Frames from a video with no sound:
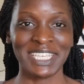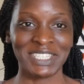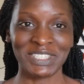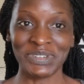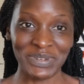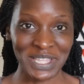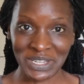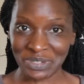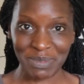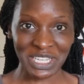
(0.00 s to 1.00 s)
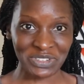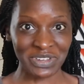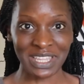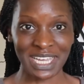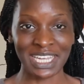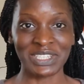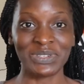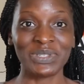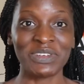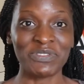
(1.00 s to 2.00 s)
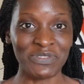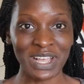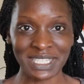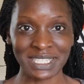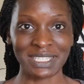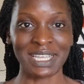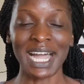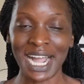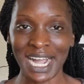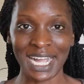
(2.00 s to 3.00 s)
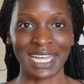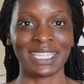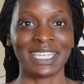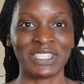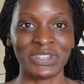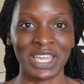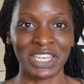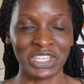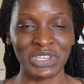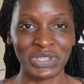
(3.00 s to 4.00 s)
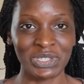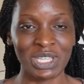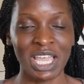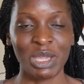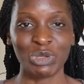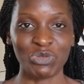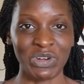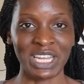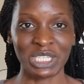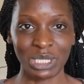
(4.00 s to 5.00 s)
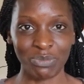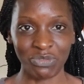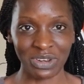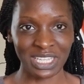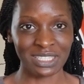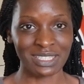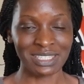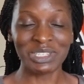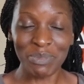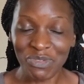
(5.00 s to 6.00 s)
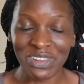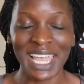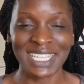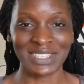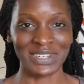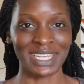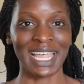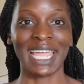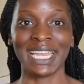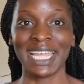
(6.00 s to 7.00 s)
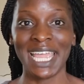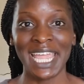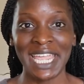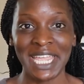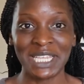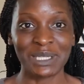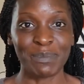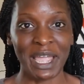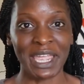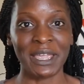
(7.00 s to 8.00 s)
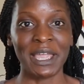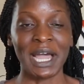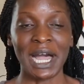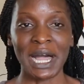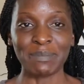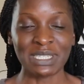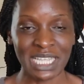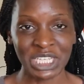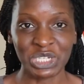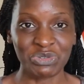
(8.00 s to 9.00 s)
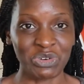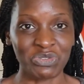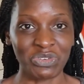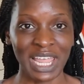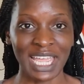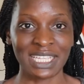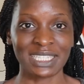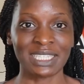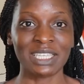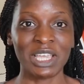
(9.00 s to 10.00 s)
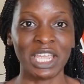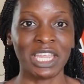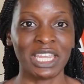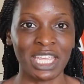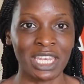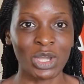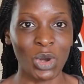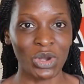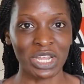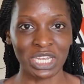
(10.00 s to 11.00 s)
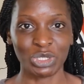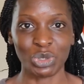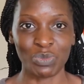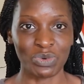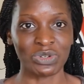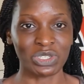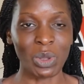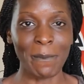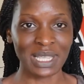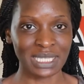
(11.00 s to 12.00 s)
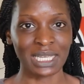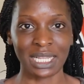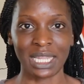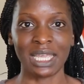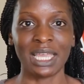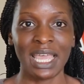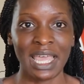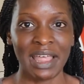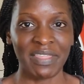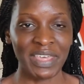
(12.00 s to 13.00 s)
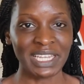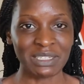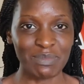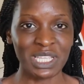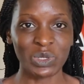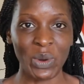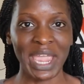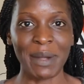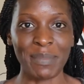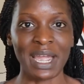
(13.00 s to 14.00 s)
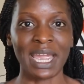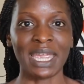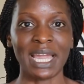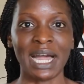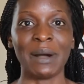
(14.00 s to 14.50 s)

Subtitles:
So without much further ado, the first hack that you can use to find cheap flights online is by searching for flights in incognito mode. So basically that means whereby